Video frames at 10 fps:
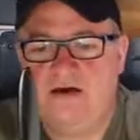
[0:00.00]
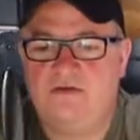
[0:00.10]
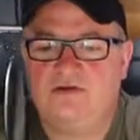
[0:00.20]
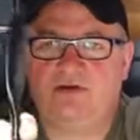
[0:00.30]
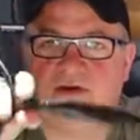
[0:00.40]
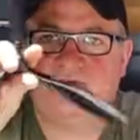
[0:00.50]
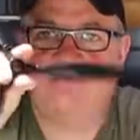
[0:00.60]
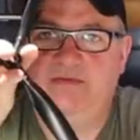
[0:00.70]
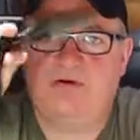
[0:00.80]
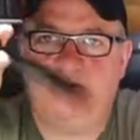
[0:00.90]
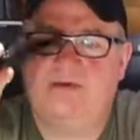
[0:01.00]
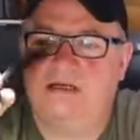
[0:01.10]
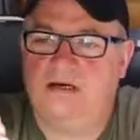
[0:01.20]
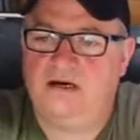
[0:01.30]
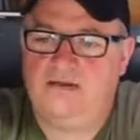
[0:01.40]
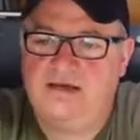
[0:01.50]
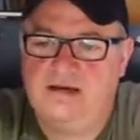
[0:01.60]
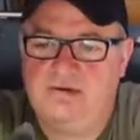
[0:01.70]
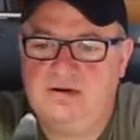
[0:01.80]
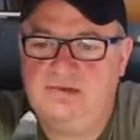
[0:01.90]
I've not tried three props. I
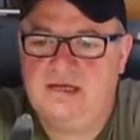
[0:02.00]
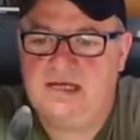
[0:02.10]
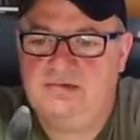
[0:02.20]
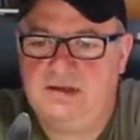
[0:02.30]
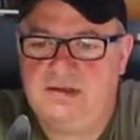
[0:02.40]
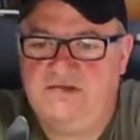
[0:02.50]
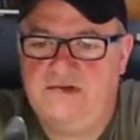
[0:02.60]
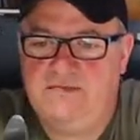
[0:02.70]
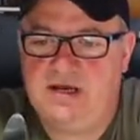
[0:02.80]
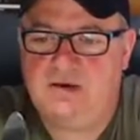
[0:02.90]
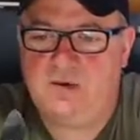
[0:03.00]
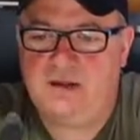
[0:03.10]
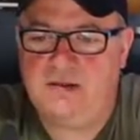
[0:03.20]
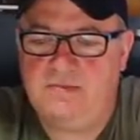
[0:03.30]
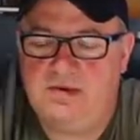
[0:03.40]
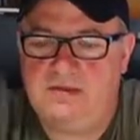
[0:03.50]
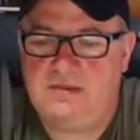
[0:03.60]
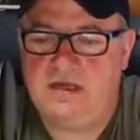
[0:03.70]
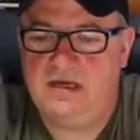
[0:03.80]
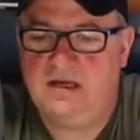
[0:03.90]
think I probably need a bit of a bigger one,
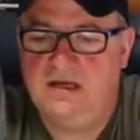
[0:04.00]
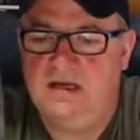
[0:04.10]
but uh,